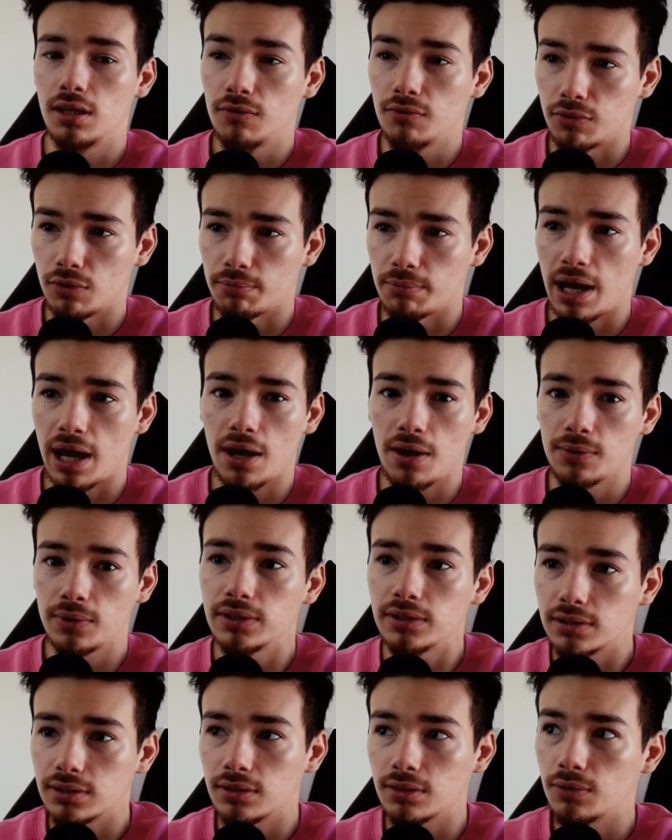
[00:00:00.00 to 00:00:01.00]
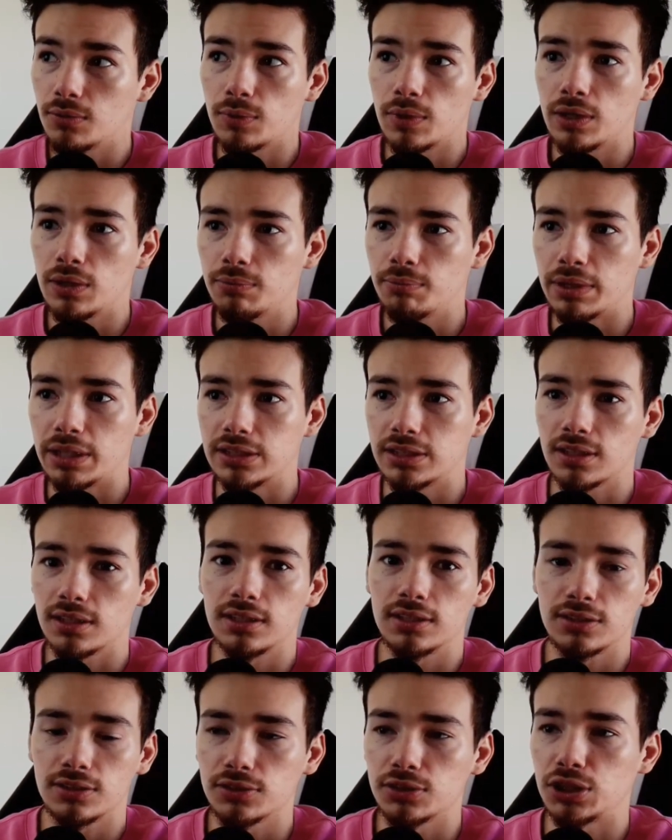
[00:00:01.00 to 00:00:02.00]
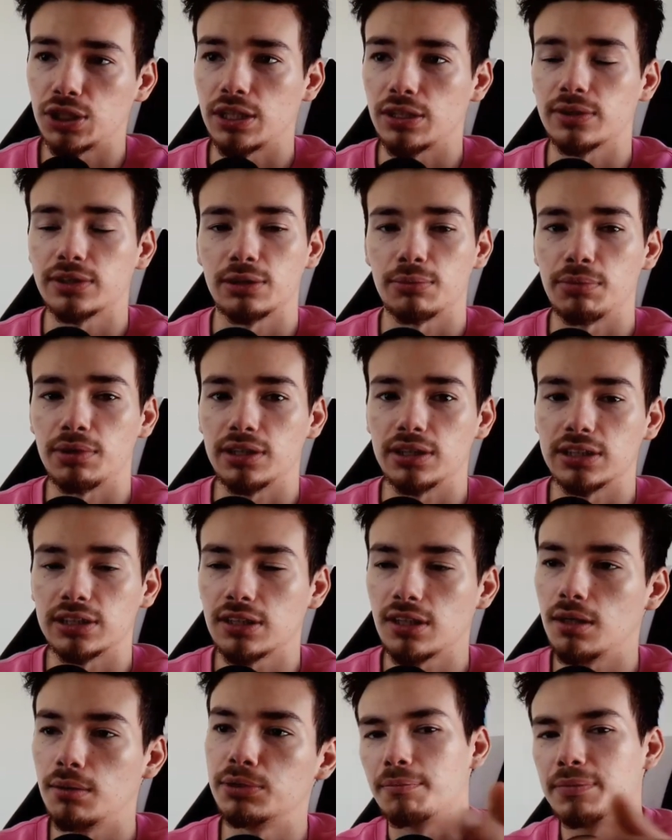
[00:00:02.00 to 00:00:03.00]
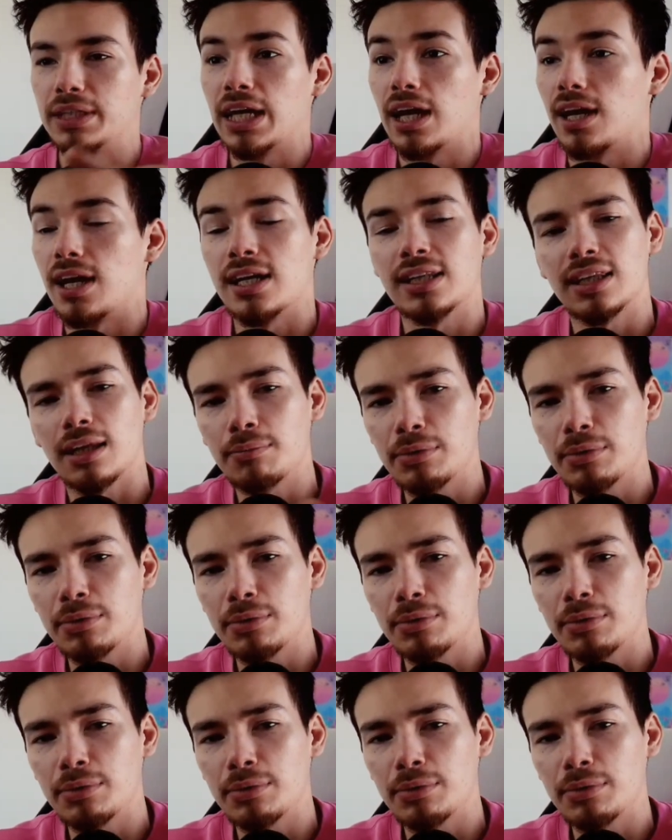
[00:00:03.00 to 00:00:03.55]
from now until, well, basically until the channel has 1 million subs. Yeah, and let